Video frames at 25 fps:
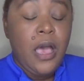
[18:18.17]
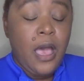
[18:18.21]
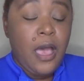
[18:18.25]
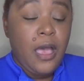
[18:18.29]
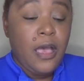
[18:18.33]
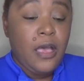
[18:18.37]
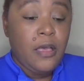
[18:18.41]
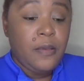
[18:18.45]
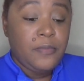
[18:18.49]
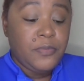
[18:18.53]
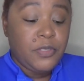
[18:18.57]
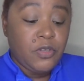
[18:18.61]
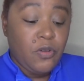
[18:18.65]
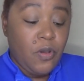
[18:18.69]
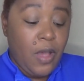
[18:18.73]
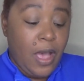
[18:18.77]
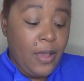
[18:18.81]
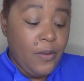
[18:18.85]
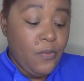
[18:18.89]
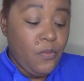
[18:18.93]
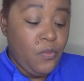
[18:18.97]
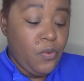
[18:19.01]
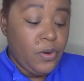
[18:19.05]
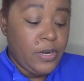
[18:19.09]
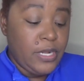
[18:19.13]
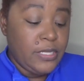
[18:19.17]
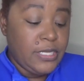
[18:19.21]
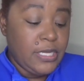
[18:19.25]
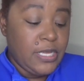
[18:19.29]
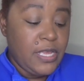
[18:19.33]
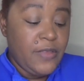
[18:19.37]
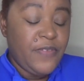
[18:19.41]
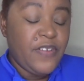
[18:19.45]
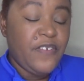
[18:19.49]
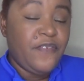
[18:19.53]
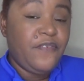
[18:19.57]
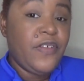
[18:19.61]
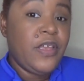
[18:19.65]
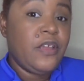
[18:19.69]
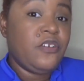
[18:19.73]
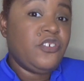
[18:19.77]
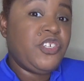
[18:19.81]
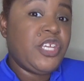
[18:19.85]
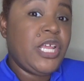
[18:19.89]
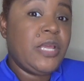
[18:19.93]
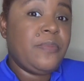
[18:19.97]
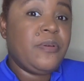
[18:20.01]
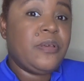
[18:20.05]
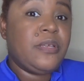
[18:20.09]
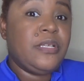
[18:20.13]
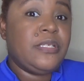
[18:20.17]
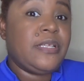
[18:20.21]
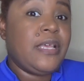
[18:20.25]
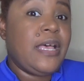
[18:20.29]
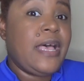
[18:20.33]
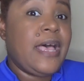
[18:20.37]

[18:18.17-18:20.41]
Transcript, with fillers: Um, so I wanted to give it a fair shake because